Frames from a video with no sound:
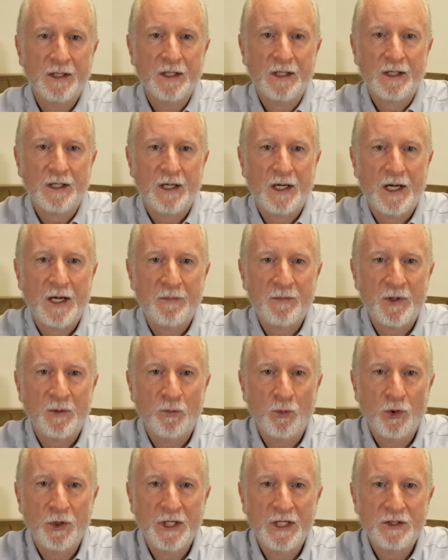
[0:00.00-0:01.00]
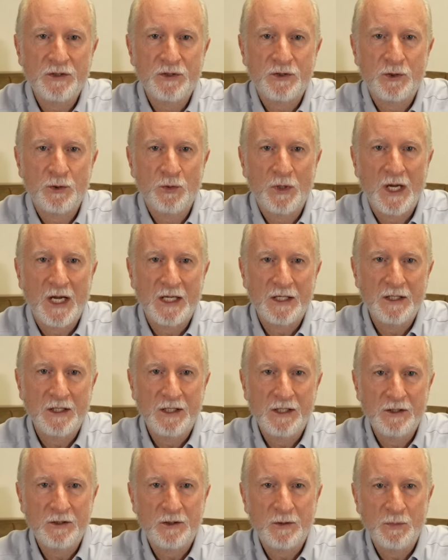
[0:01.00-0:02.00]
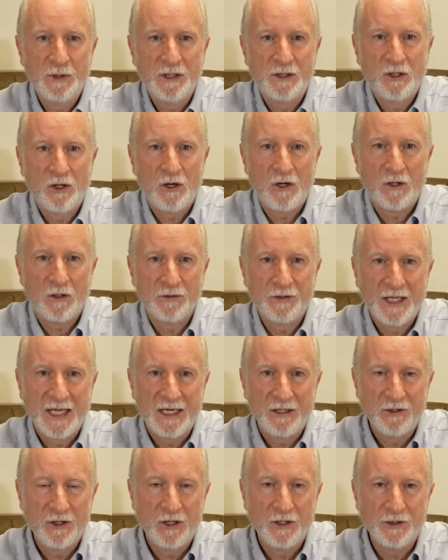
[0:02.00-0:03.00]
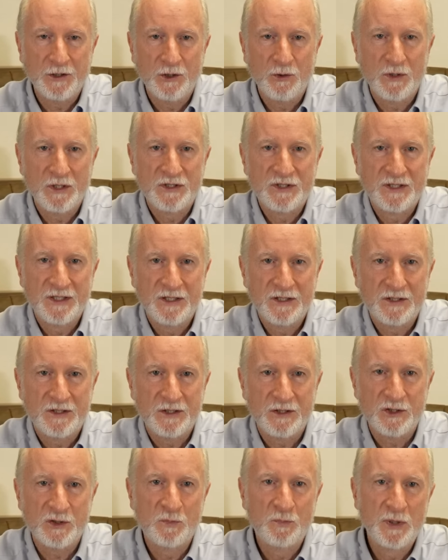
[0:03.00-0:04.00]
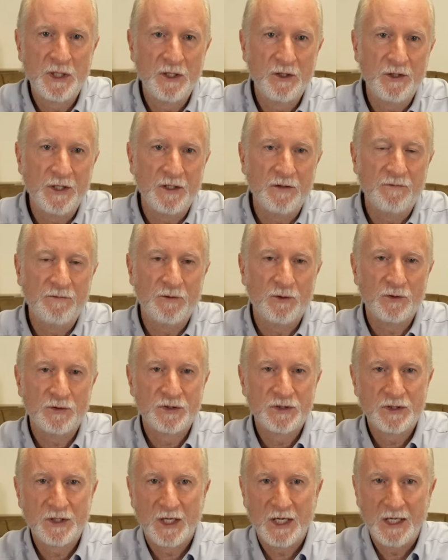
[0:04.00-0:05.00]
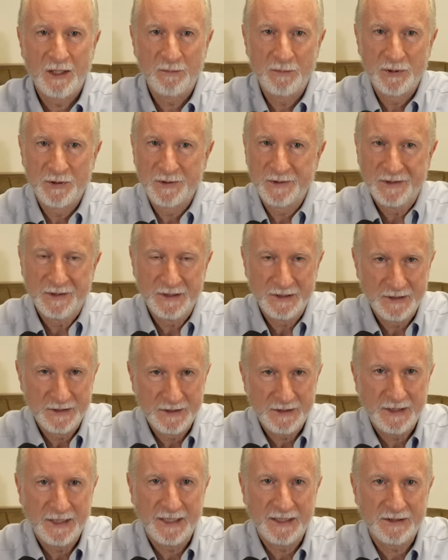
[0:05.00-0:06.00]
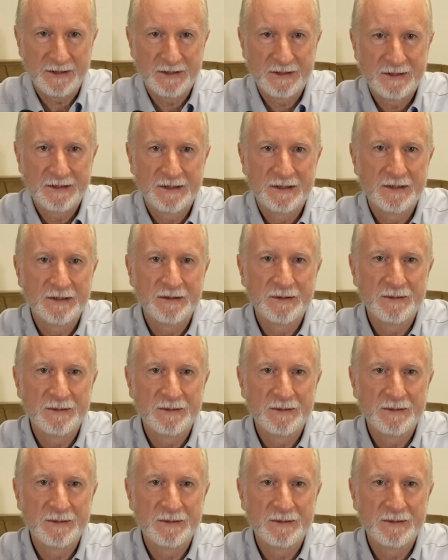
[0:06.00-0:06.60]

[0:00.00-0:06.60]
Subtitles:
Marines do not need to be called out on U.S. citizens, period, full stop. Yes.